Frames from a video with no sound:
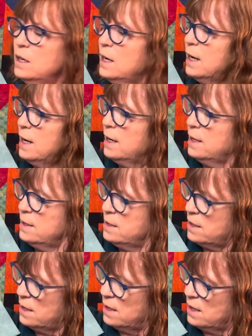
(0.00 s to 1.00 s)

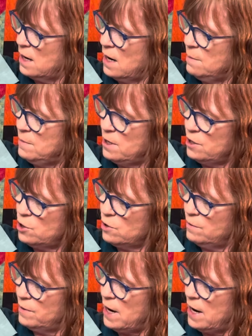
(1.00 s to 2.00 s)
And I'm not sure
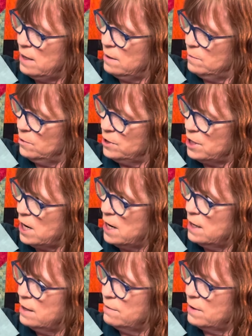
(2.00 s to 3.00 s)
if I added more
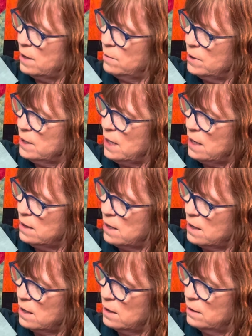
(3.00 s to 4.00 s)
dye if I would get
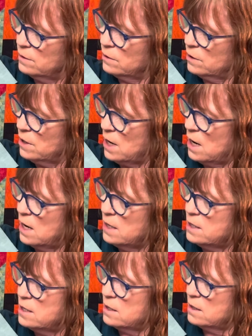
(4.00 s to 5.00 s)
that color or
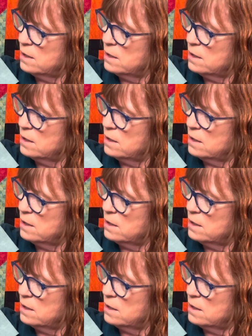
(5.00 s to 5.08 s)
not.